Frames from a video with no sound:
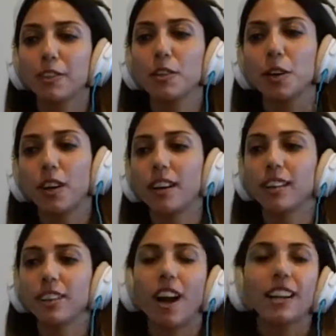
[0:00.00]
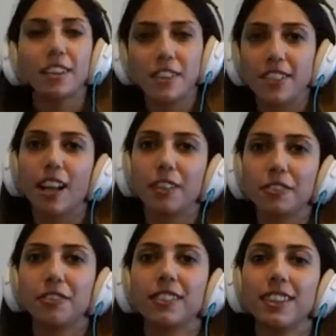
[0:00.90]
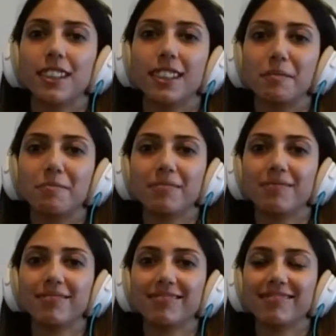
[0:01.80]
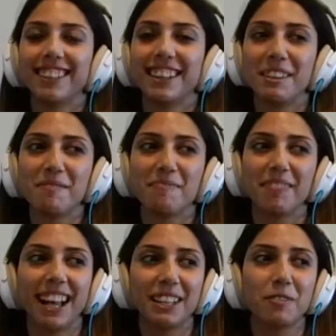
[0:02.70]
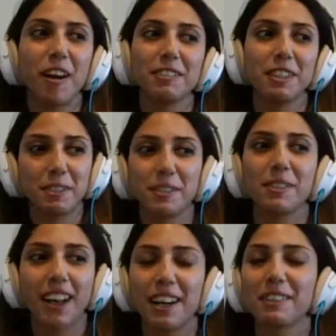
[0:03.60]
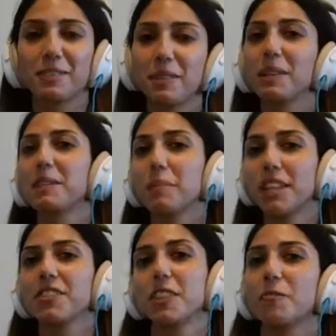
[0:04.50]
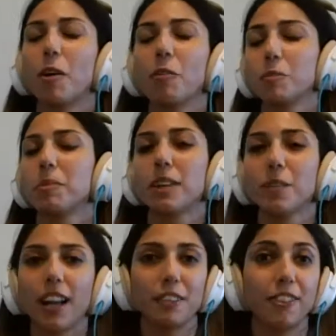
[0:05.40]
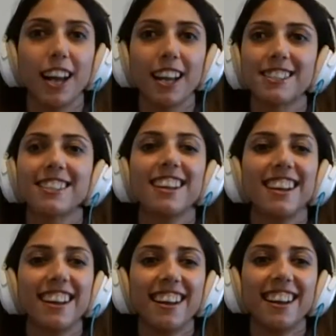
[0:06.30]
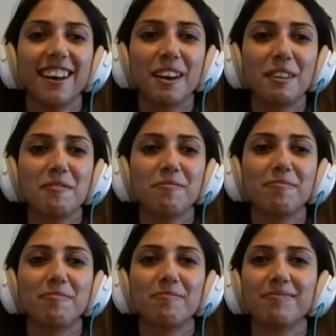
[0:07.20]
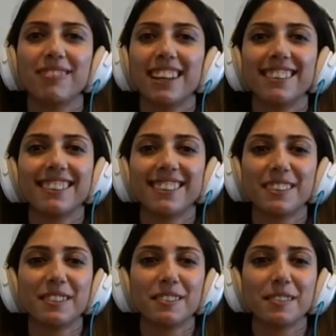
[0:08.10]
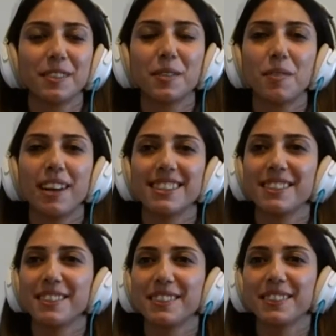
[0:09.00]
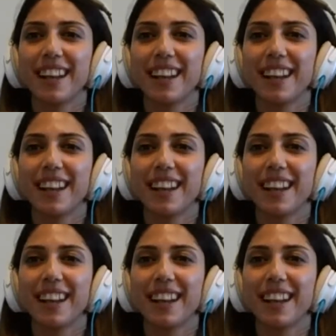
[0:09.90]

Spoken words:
to your younger self and you wanted to start doing the PhD, what would be your advice? Who wants to